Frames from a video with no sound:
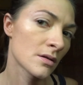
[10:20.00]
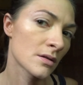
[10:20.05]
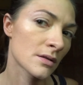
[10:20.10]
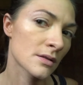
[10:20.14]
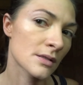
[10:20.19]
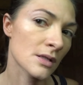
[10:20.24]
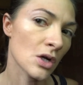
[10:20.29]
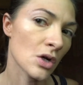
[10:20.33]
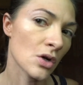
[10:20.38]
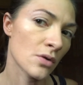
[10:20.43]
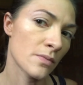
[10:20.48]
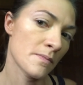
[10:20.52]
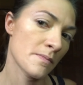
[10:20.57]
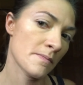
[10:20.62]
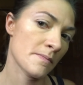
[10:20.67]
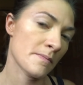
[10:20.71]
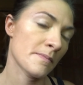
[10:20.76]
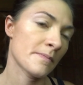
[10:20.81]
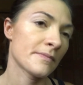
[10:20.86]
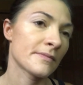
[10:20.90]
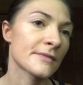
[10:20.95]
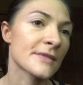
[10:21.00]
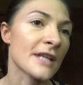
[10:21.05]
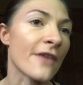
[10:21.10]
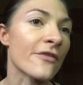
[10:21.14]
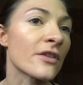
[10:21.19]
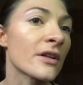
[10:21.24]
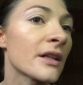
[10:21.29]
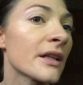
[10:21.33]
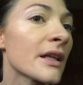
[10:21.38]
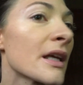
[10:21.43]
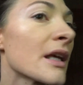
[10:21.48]
So
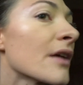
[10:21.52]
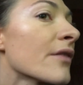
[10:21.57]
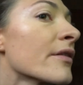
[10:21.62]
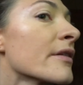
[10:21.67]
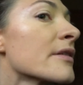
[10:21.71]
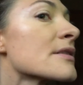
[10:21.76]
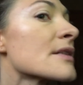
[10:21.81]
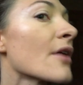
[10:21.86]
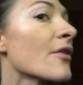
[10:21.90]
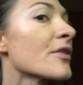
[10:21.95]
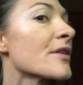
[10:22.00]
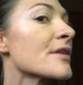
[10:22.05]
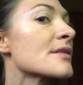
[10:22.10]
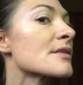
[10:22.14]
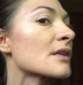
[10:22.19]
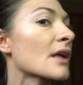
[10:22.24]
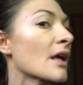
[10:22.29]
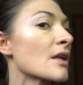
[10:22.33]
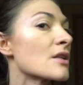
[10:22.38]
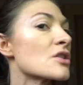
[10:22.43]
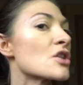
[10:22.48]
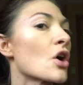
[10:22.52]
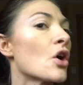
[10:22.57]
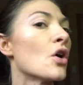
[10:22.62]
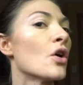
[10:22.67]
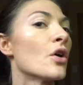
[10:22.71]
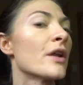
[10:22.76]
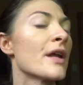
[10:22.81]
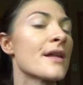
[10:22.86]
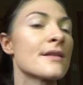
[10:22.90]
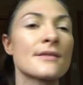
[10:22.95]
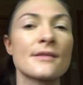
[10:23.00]
definitely evens out the skin
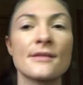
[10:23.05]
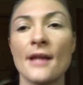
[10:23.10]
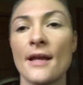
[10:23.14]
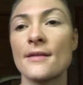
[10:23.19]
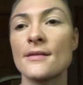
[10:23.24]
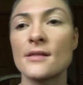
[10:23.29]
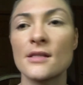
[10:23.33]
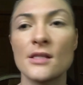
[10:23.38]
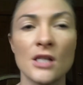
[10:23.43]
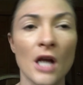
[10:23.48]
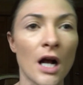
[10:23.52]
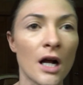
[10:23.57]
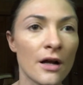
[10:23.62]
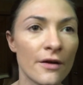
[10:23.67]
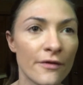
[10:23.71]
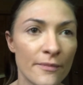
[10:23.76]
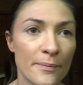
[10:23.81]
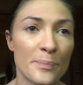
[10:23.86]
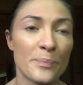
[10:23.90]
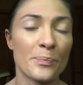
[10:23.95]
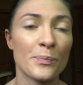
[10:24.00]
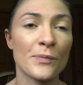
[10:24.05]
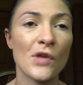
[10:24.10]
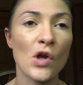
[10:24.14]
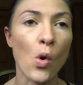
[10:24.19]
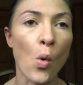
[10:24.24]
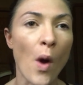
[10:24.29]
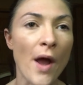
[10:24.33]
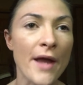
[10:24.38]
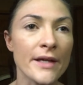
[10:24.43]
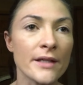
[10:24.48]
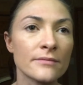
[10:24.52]
tone. It stays stuck
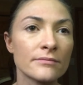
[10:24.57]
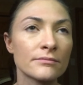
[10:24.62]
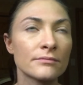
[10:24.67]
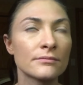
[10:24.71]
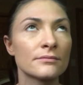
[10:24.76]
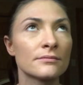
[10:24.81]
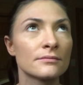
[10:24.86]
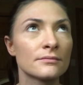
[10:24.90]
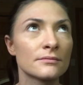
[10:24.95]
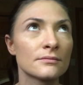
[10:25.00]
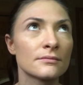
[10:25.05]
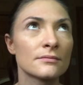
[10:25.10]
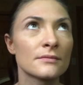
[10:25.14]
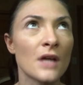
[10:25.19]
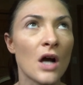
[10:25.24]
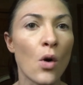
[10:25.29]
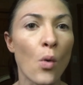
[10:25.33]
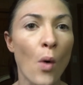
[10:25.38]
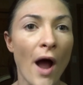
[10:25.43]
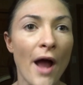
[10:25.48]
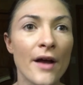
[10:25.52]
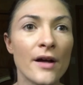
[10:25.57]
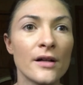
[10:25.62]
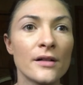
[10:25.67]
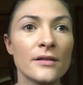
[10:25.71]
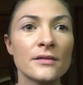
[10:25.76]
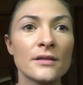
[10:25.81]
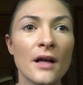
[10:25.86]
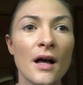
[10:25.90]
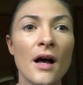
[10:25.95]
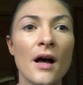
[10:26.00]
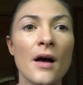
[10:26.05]
quite a while
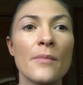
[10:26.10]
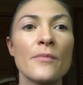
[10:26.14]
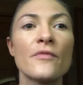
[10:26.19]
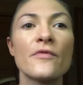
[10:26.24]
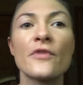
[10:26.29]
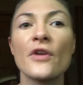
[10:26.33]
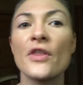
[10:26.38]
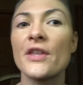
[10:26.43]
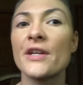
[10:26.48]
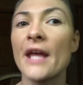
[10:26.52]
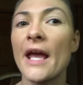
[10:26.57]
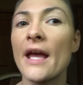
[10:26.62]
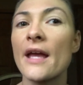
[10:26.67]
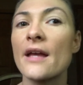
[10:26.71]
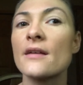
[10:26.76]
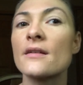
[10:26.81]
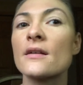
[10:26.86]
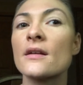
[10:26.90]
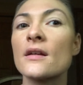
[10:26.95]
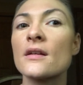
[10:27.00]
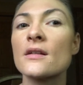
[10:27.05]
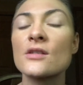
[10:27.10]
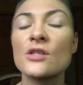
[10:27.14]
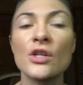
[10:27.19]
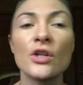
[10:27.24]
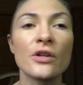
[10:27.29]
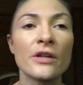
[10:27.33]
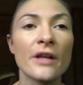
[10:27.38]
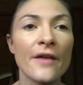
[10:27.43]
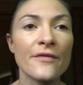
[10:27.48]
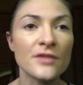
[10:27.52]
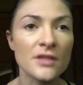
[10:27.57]
for the day, so you
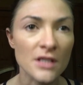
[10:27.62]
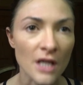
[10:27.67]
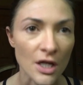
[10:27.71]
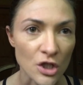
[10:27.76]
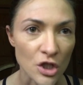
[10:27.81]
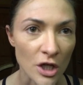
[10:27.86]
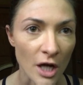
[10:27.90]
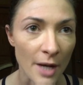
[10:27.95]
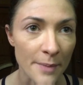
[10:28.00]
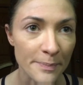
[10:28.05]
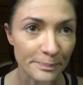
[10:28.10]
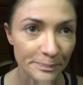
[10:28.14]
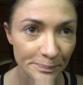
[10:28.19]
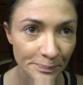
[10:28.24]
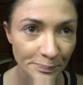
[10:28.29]
don't have to touch it up.